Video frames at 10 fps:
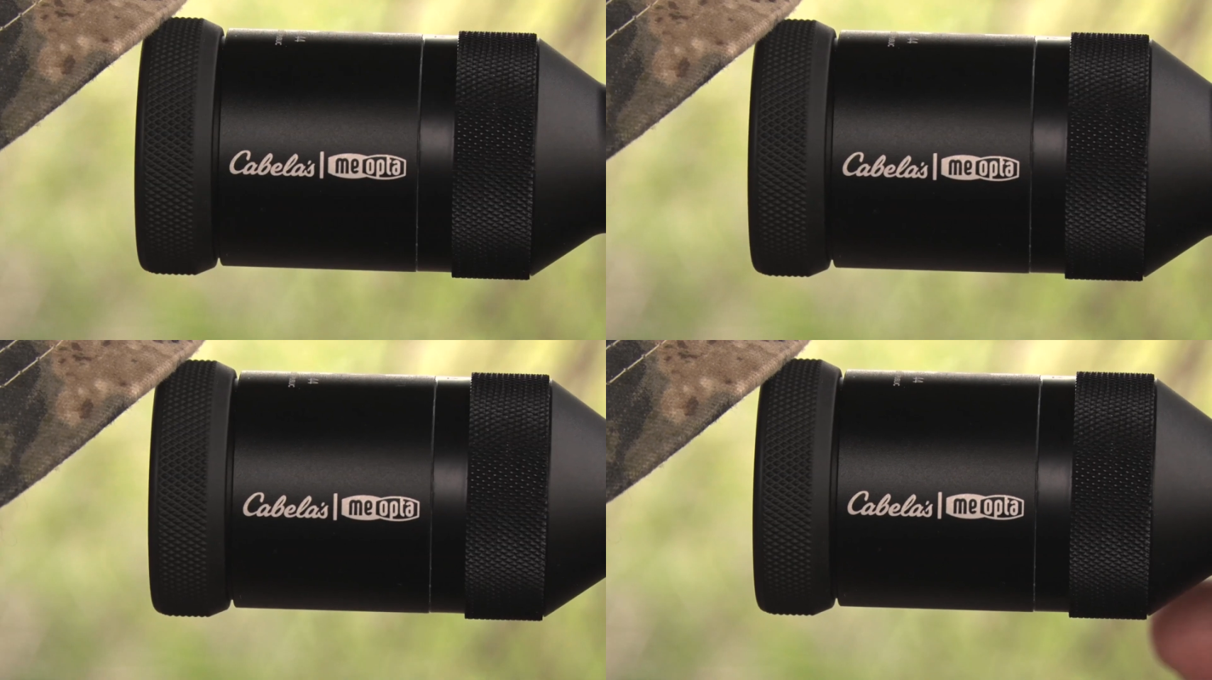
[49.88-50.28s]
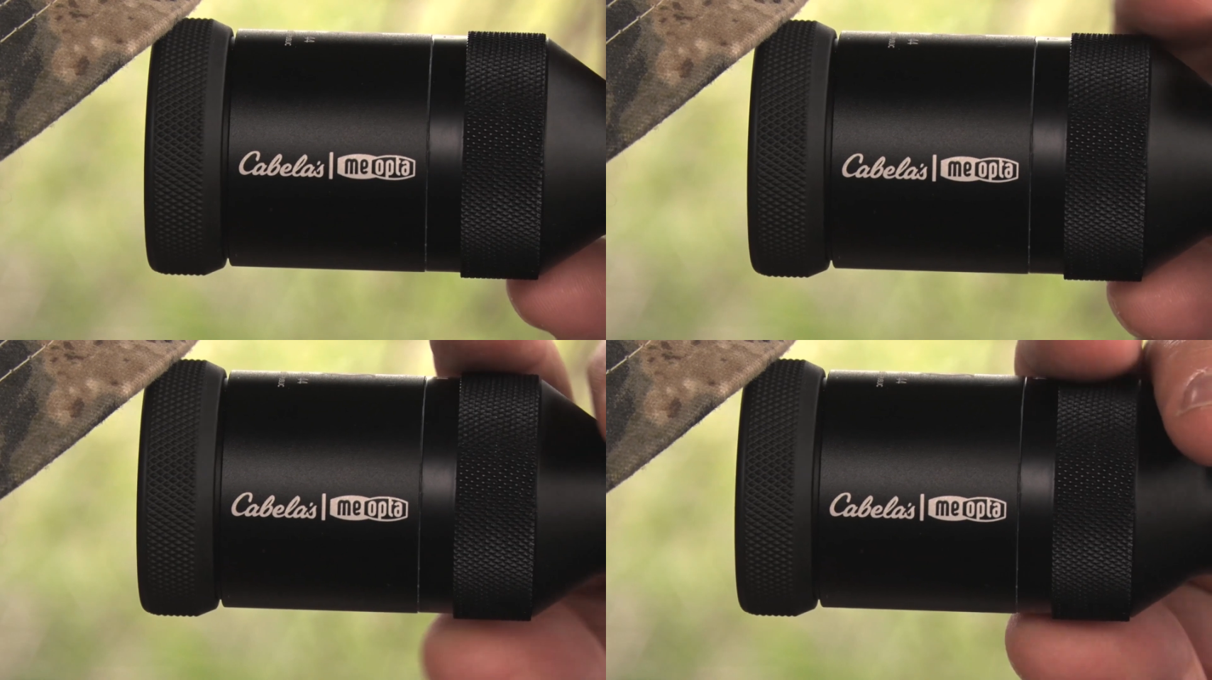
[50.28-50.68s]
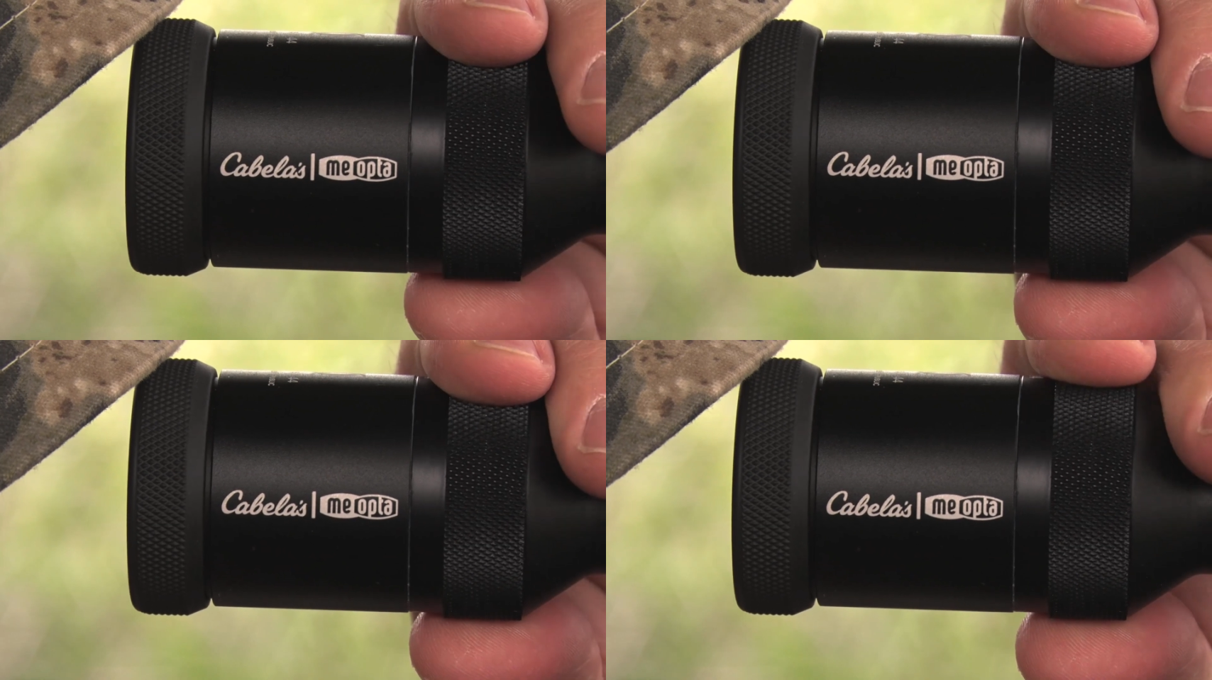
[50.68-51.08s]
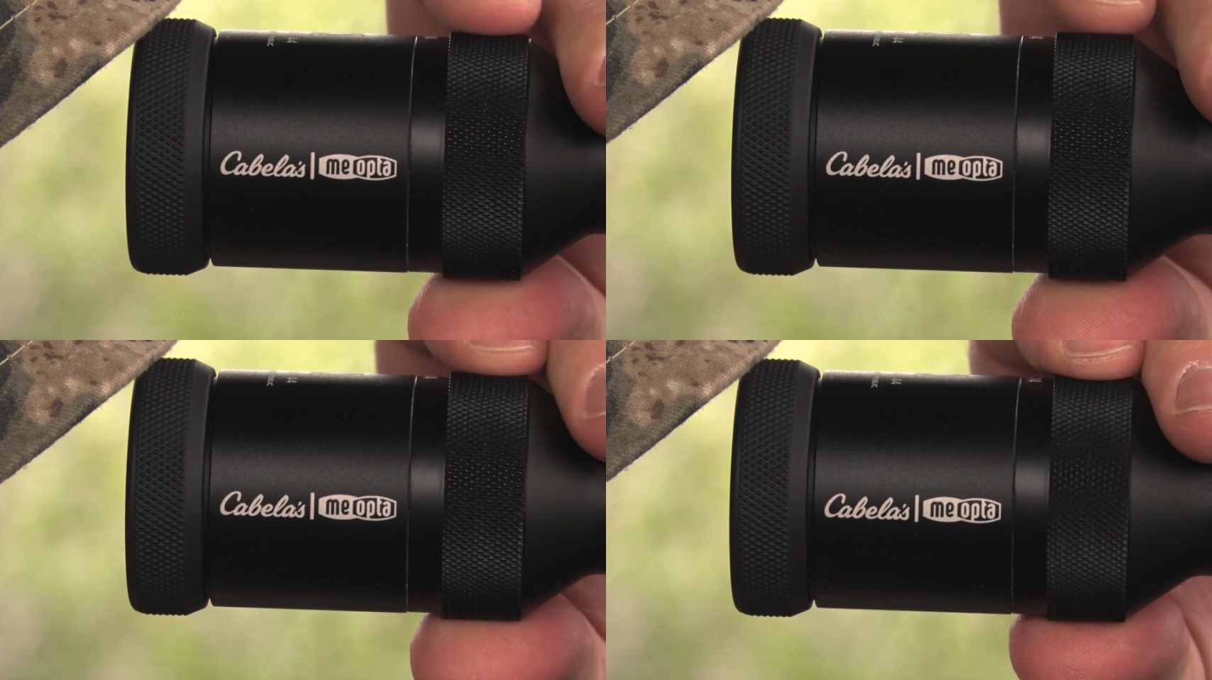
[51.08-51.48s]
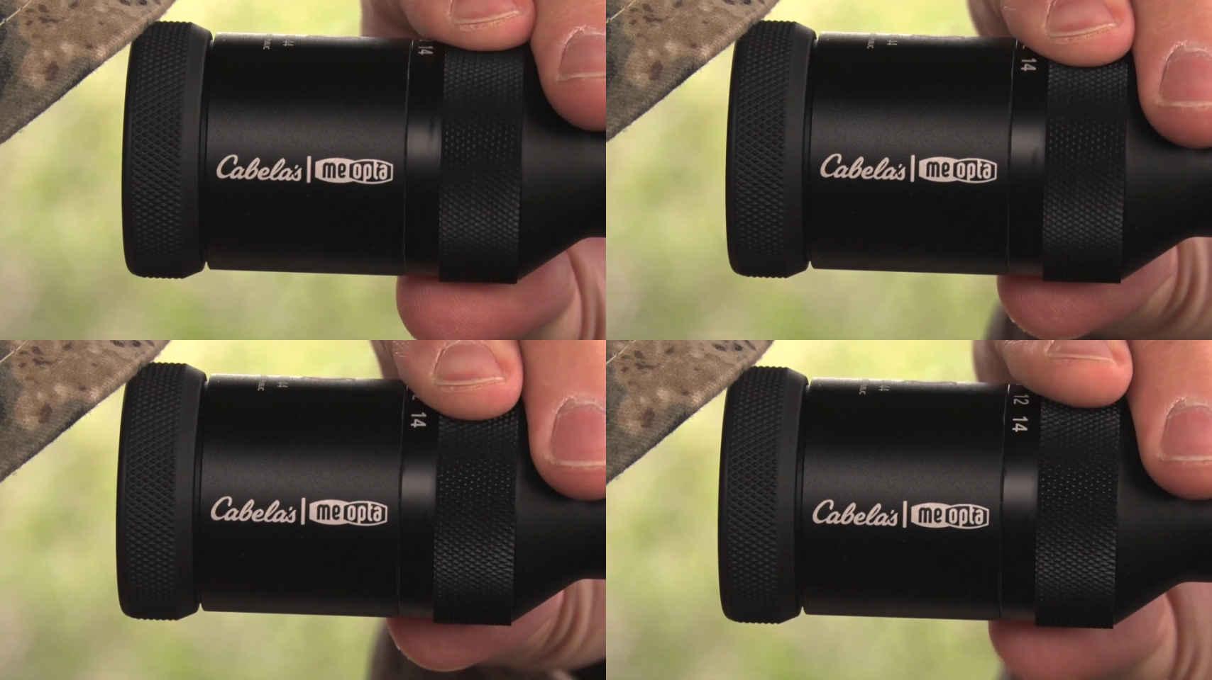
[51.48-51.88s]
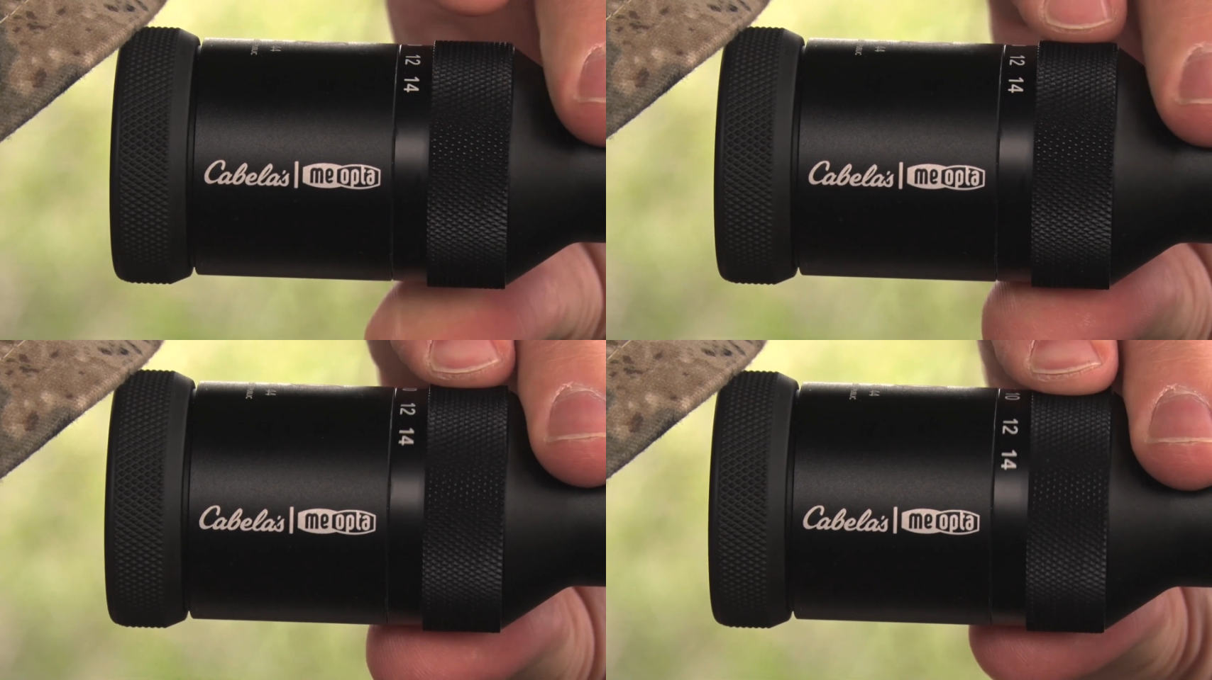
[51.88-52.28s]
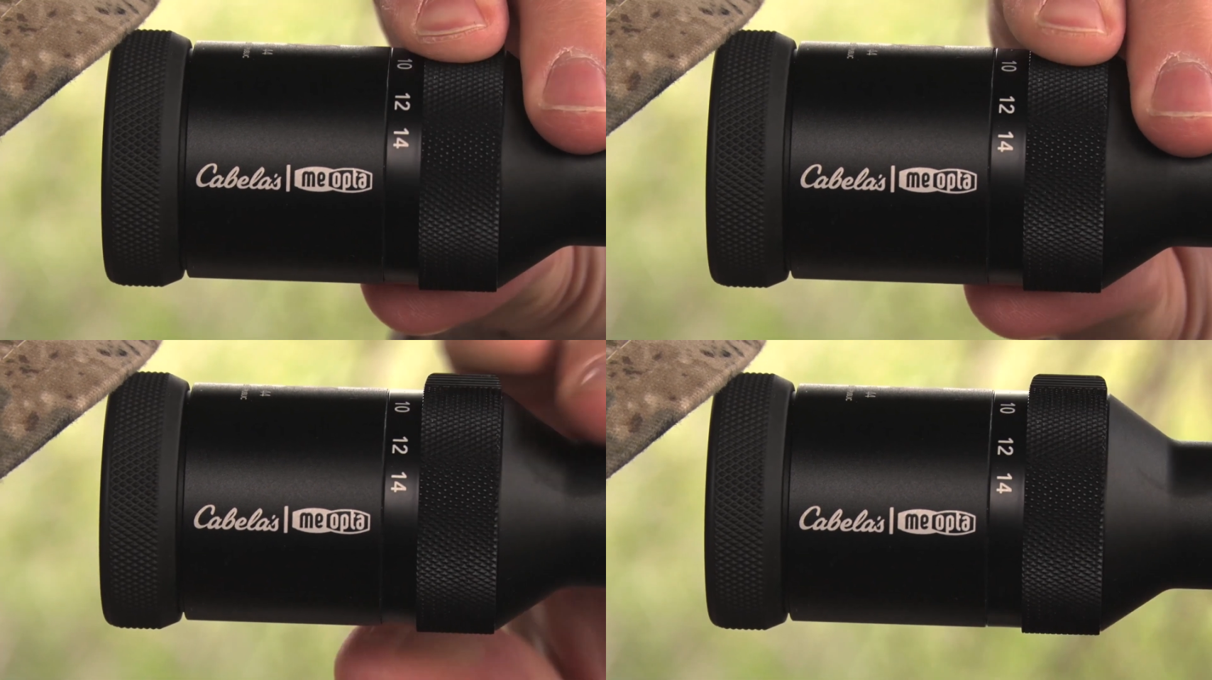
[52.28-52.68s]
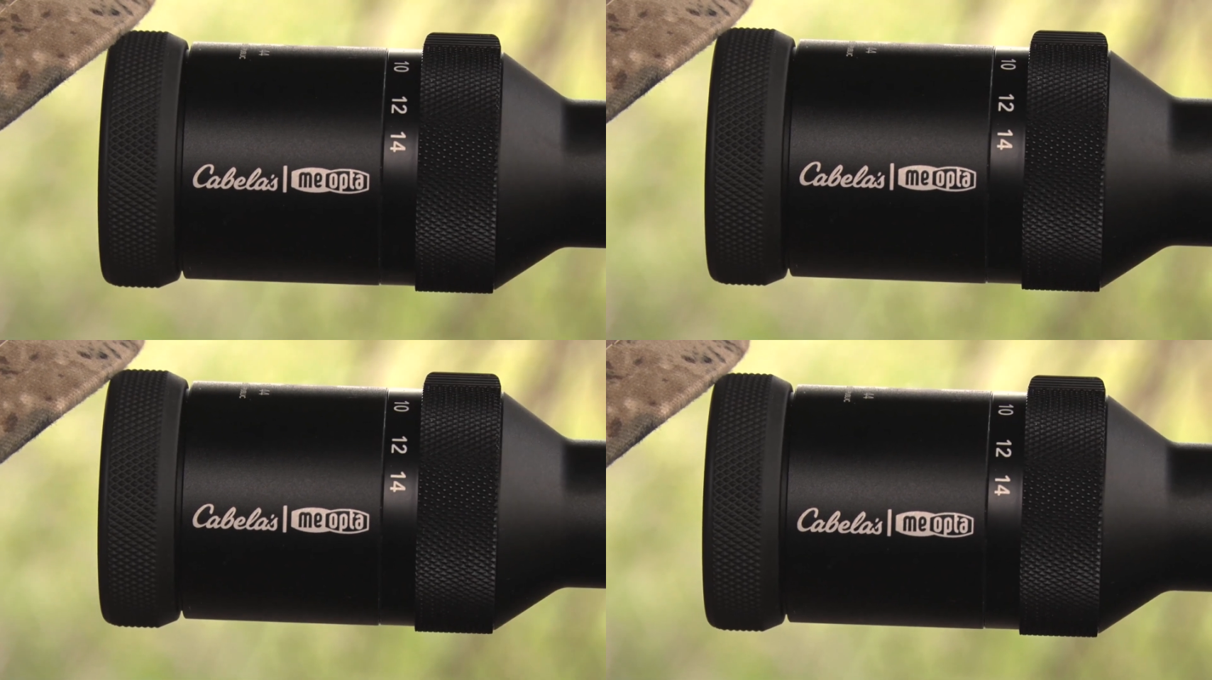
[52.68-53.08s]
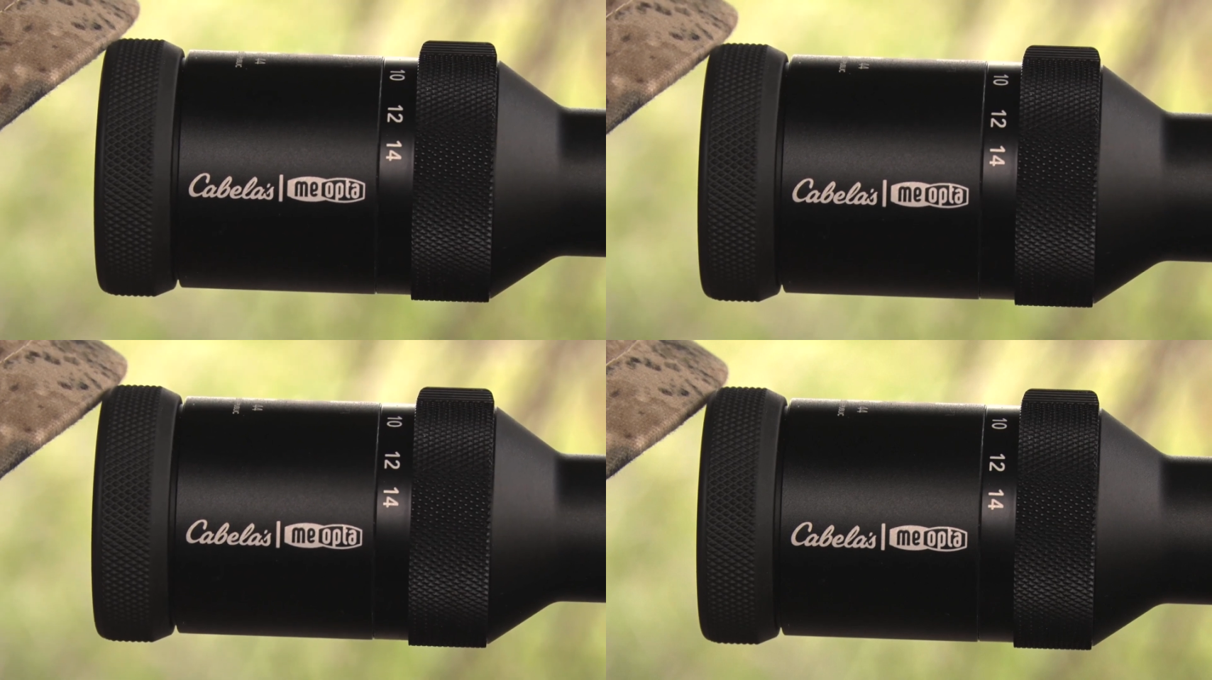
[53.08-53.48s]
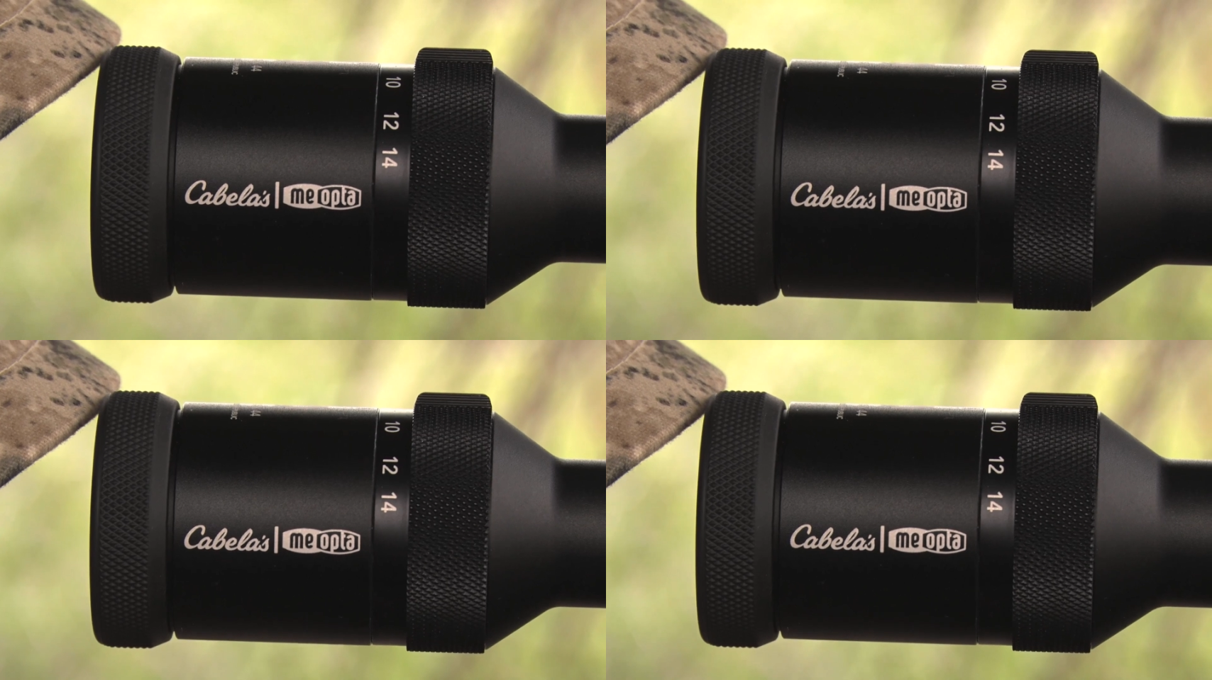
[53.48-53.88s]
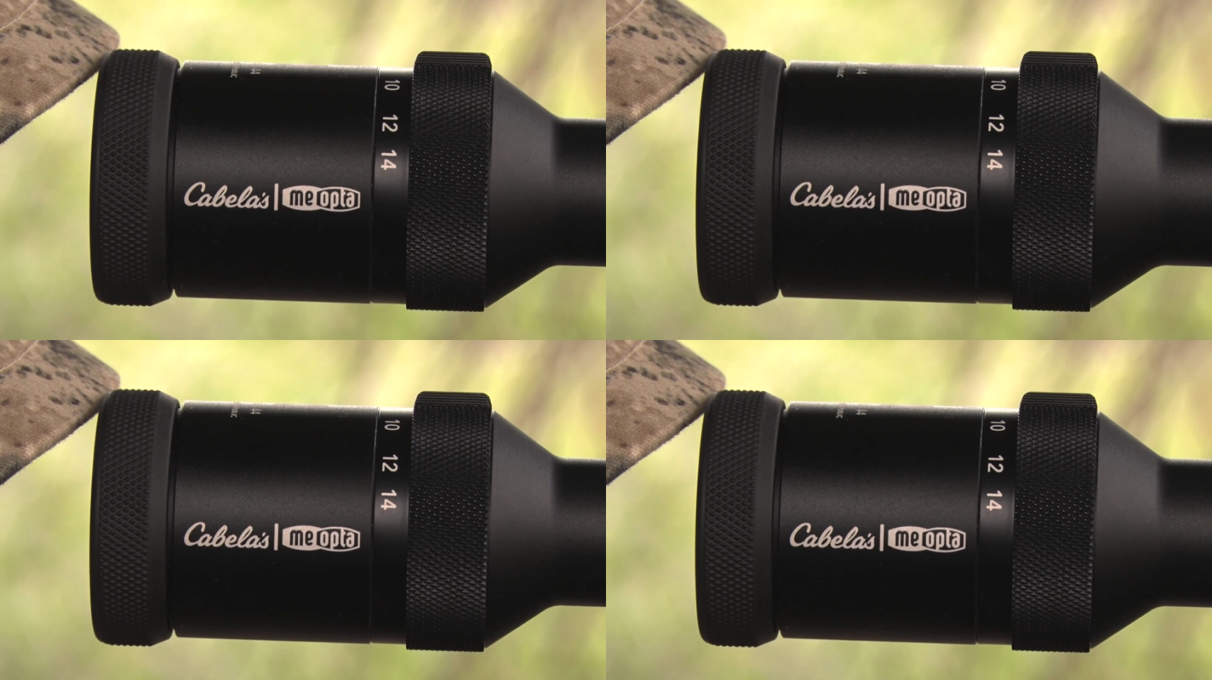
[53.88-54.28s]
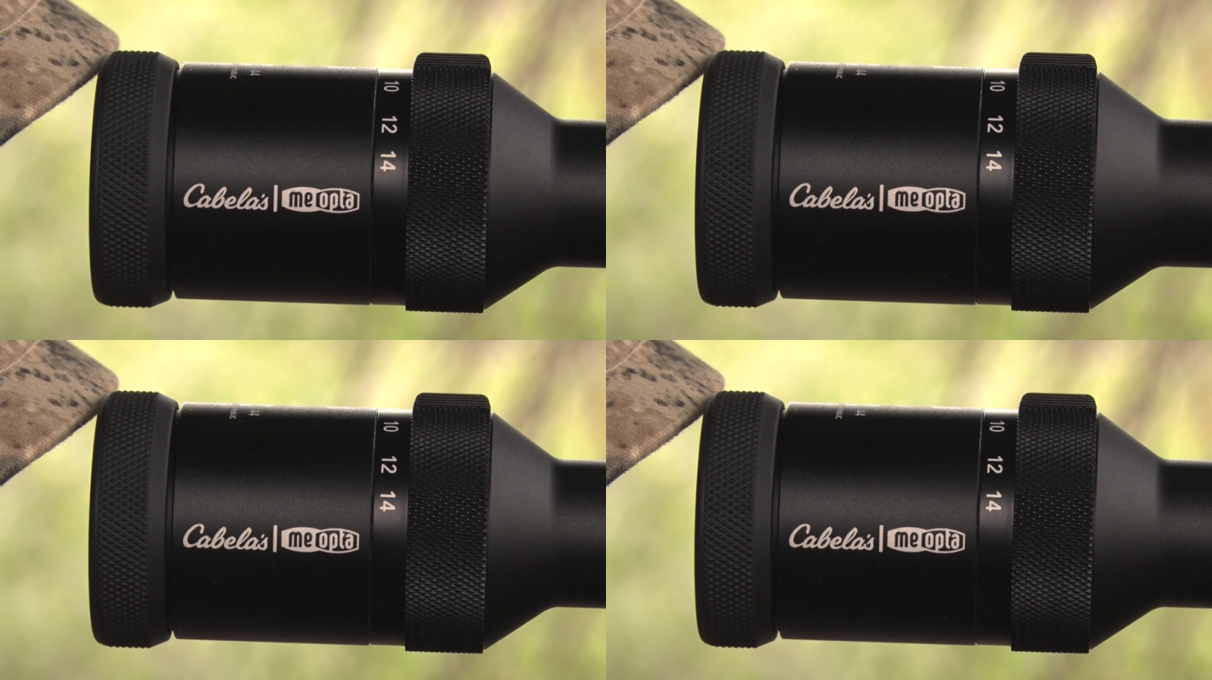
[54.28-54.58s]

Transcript: (no speaker visible)